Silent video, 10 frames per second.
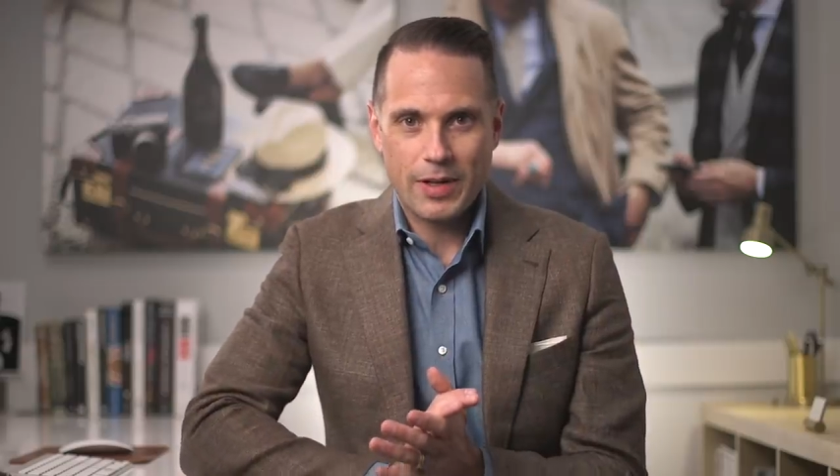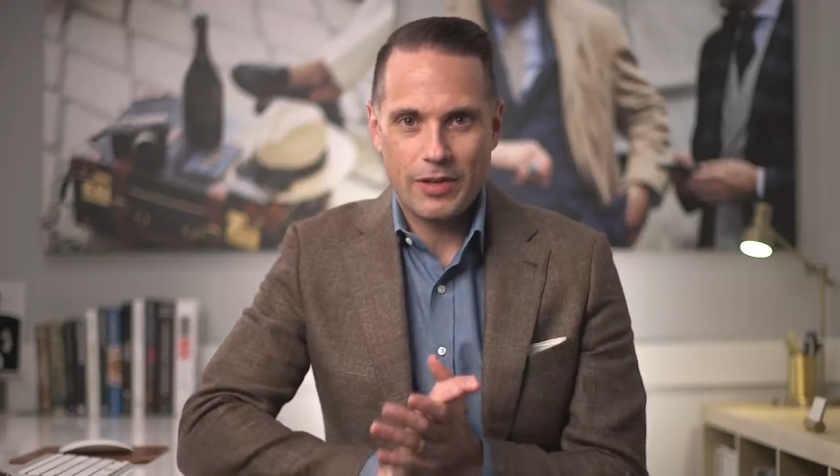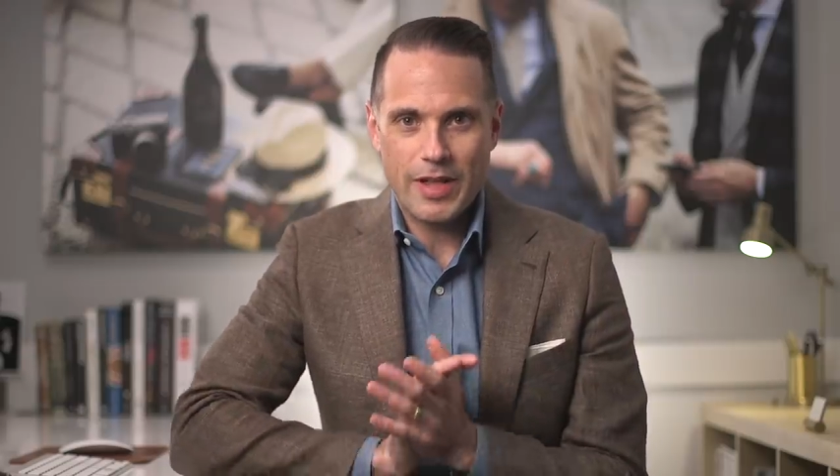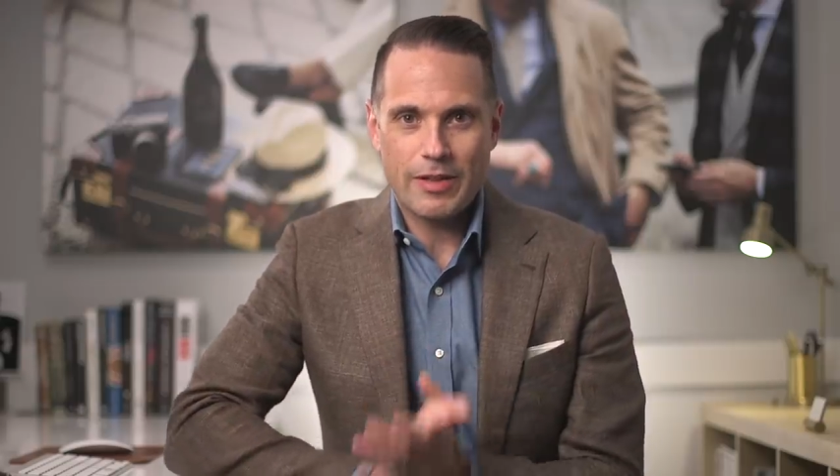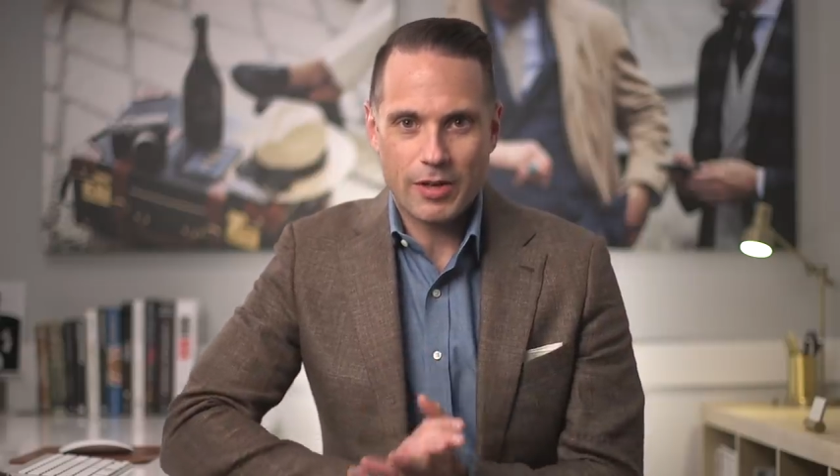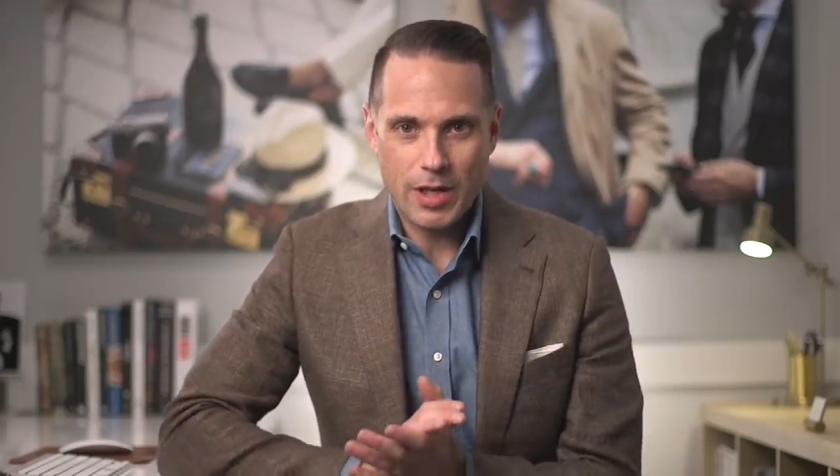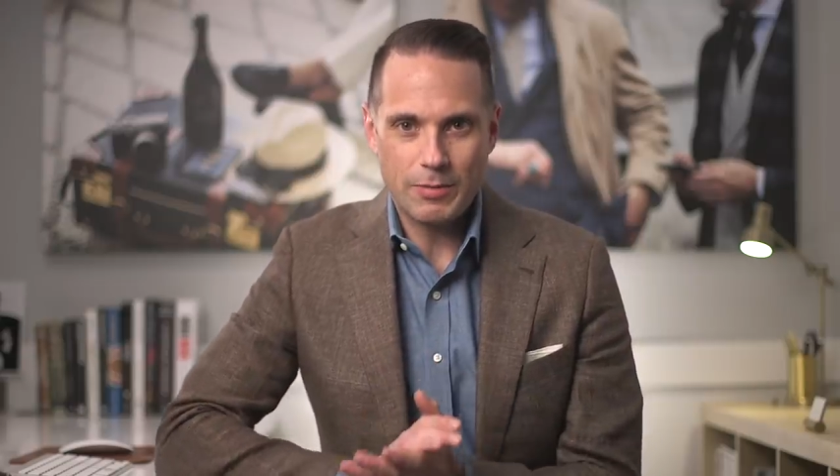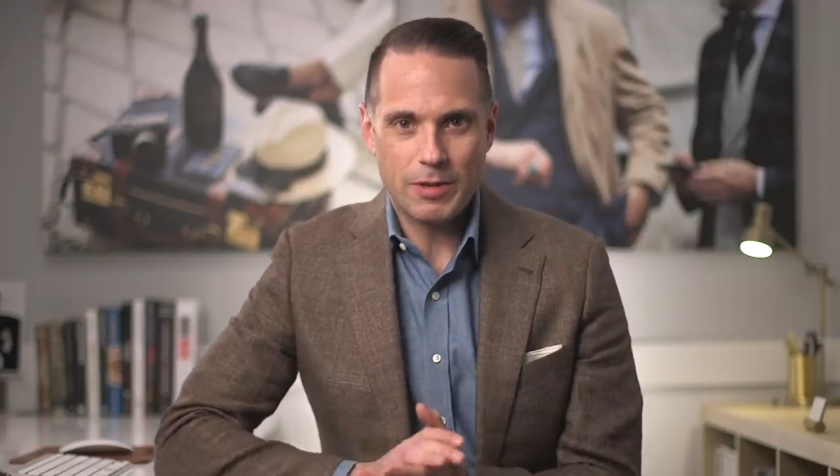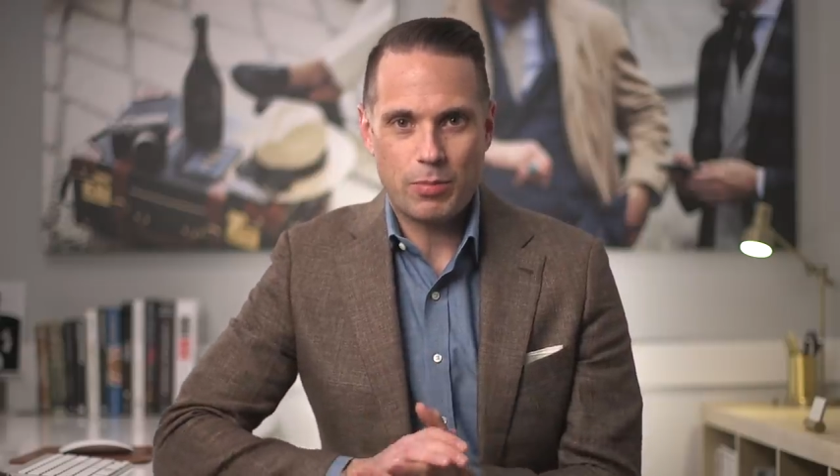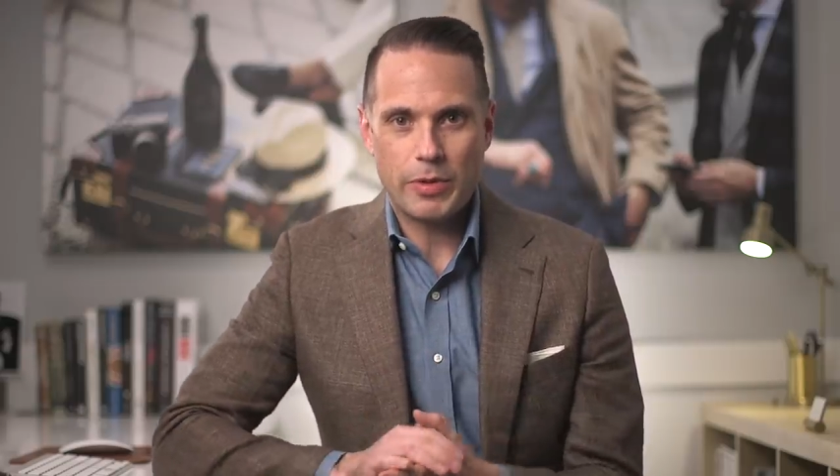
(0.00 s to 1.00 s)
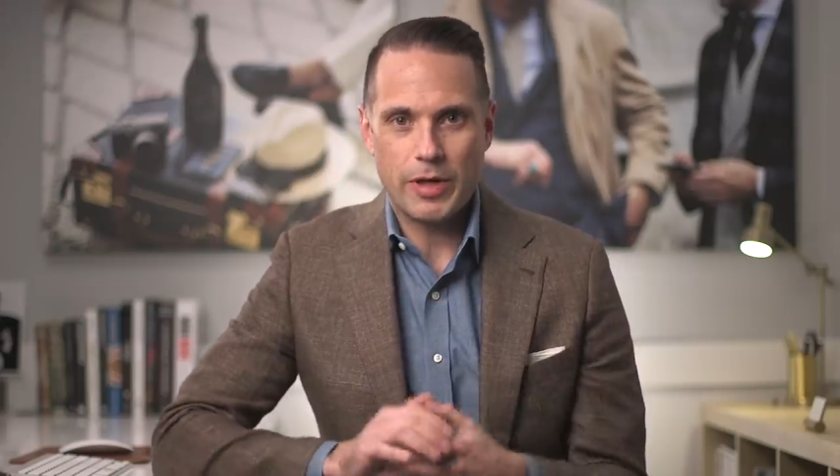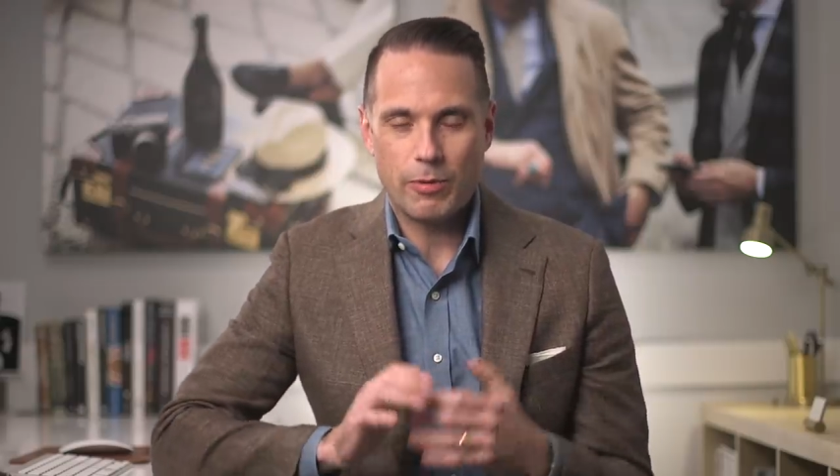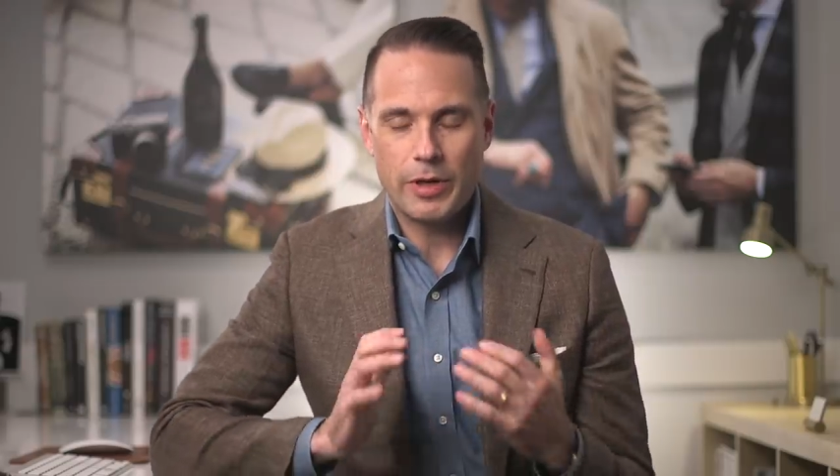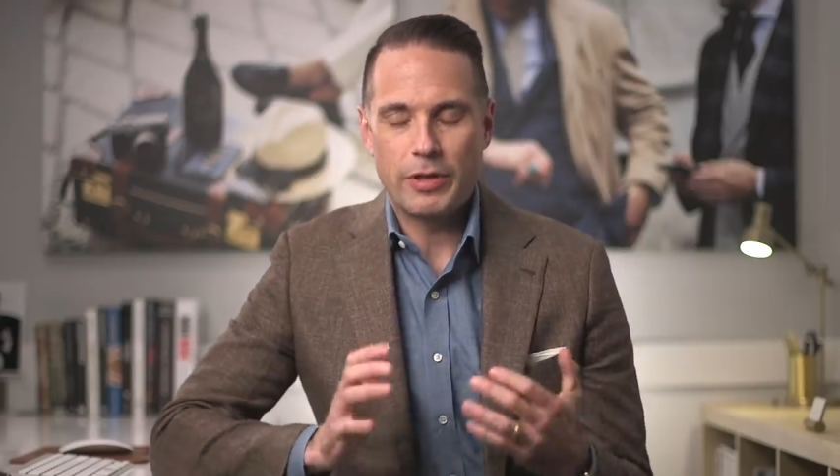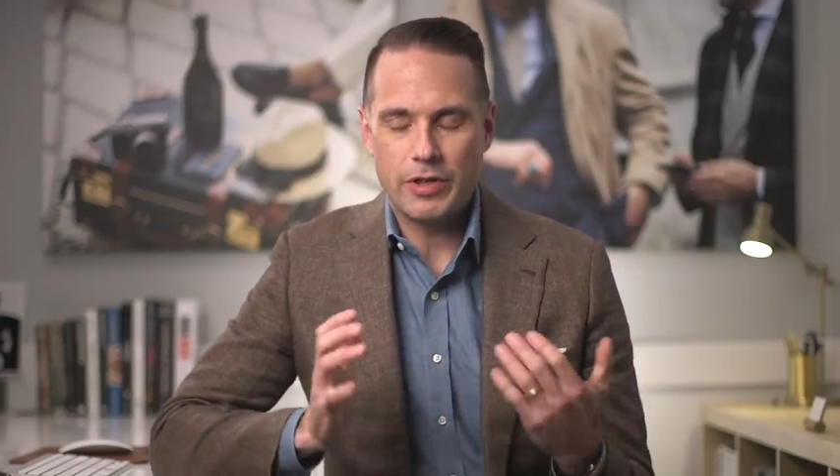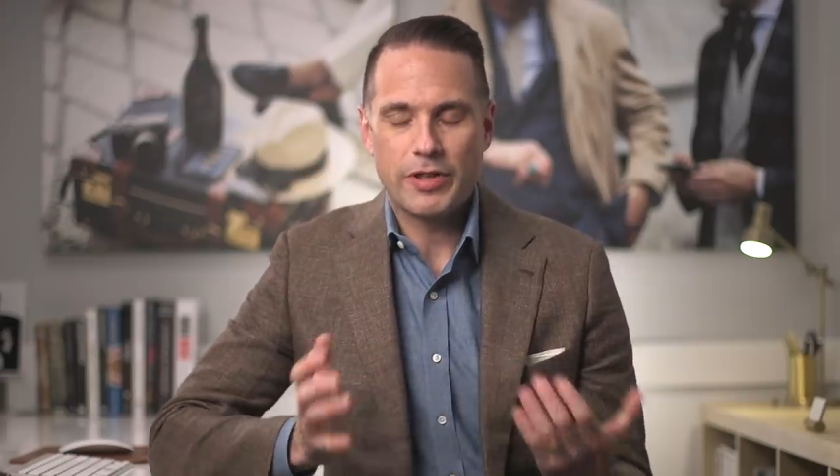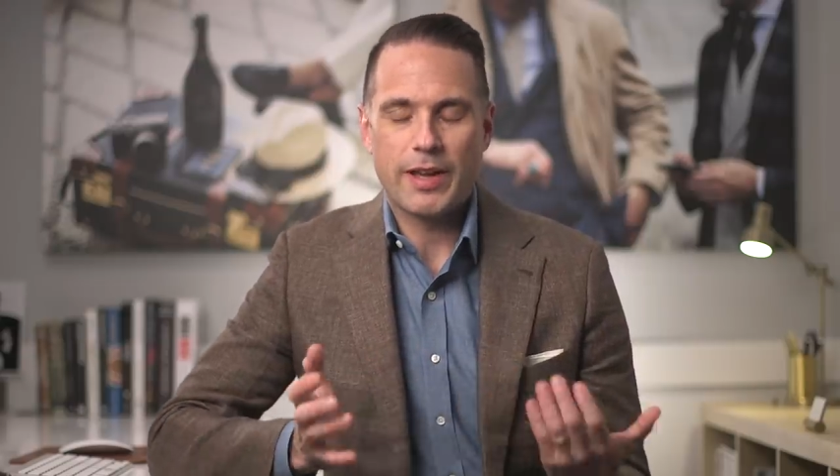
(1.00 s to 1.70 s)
is that there comes a point where you just